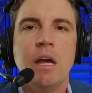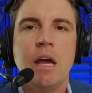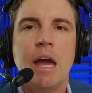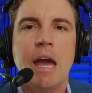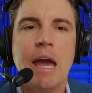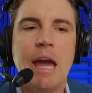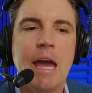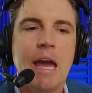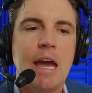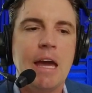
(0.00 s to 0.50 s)

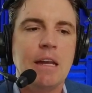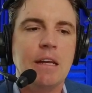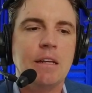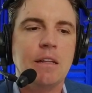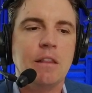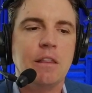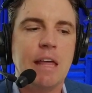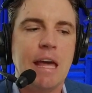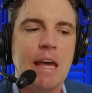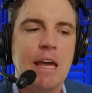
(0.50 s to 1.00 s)
and
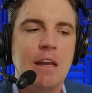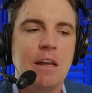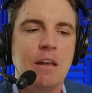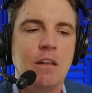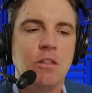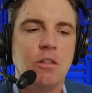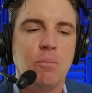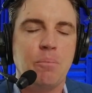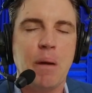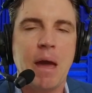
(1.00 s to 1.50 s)
then
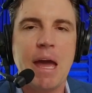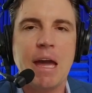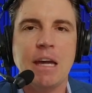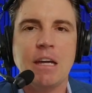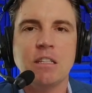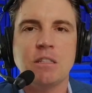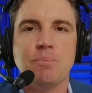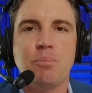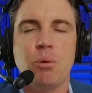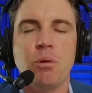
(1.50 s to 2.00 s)
the bank
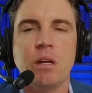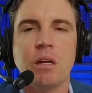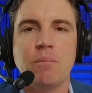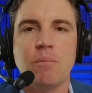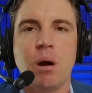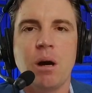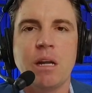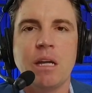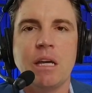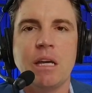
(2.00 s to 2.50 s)
is putting
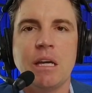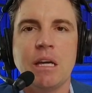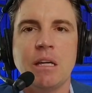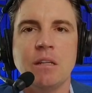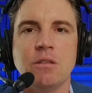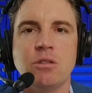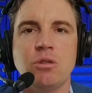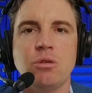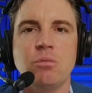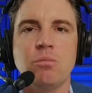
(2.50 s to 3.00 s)
money
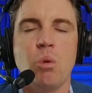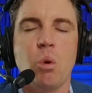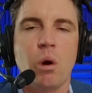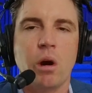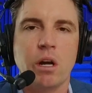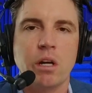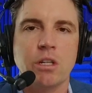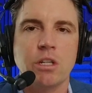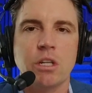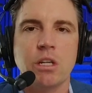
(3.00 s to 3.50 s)
into
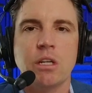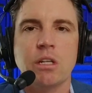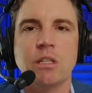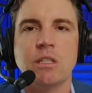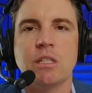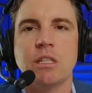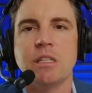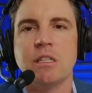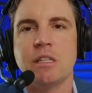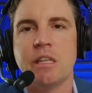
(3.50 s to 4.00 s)

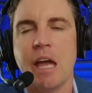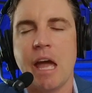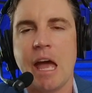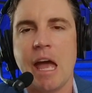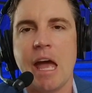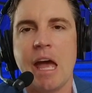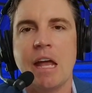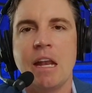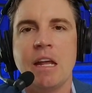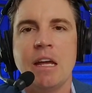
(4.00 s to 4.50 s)
mortgages and
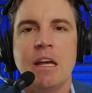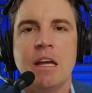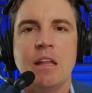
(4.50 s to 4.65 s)
debt